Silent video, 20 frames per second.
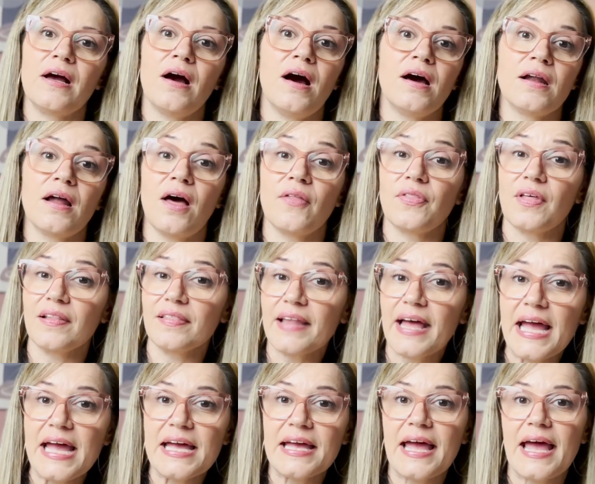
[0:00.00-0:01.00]
on the
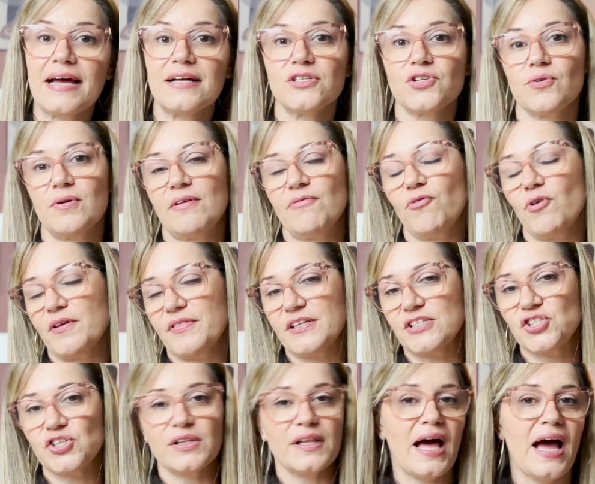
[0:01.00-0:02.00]
lake, and during 4th of
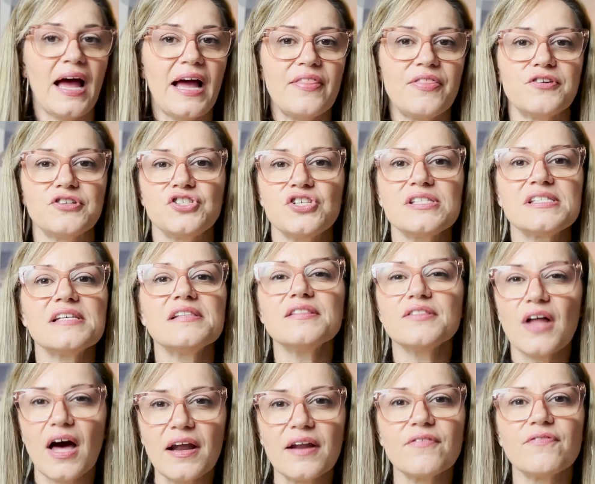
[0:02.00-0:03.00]
July, there's just a
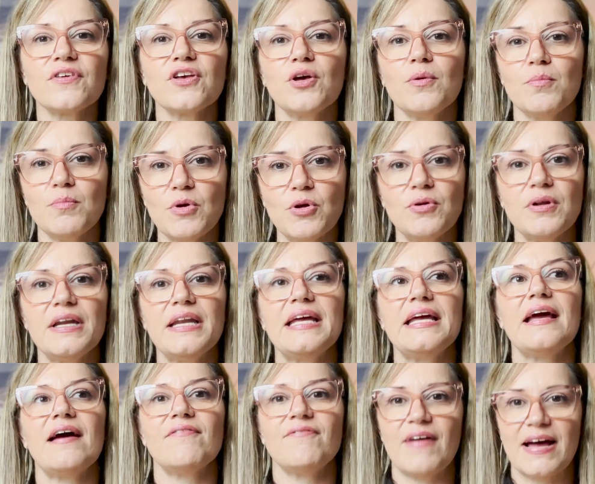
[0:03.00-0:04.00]
lot of
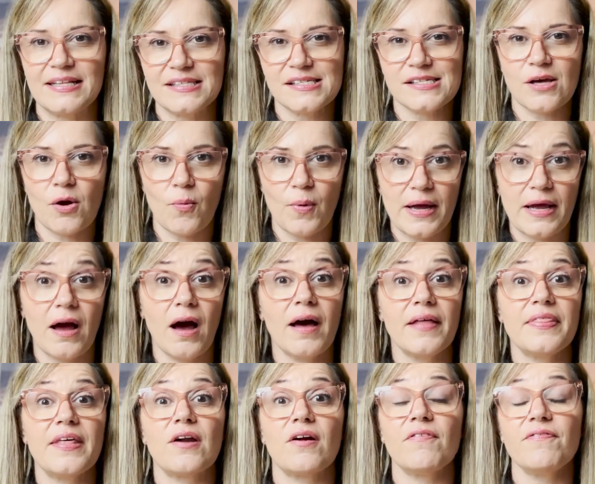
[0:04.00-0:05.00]
community events going
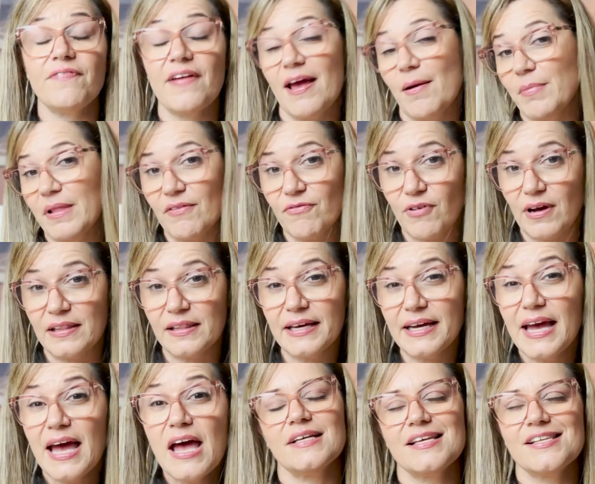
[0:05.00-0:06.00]
on that are family
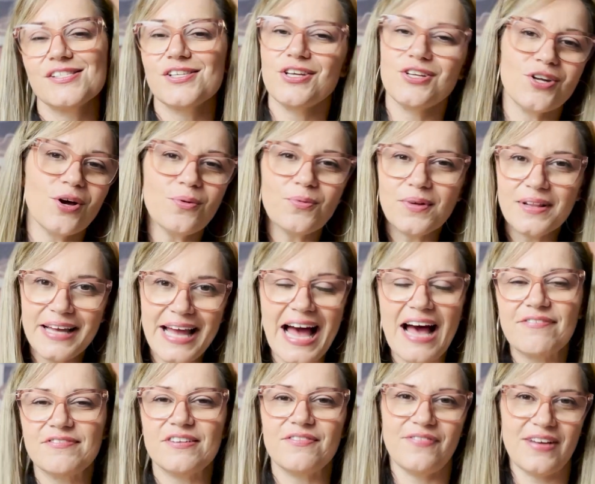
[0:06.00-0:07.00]
friendly. So you don't really
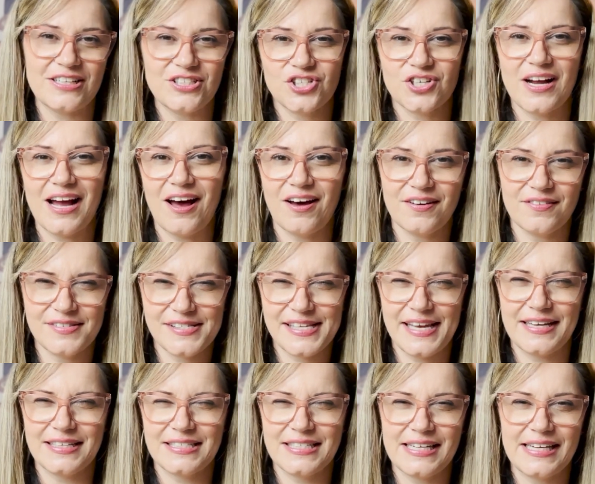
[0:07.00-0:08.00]
have to venture out of
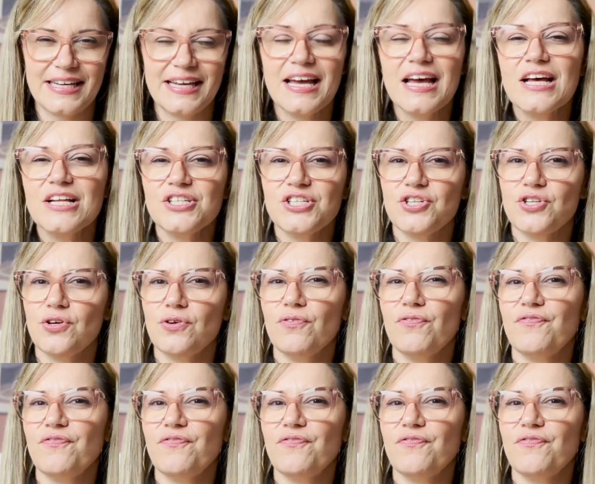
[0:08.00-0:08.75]
Santee to do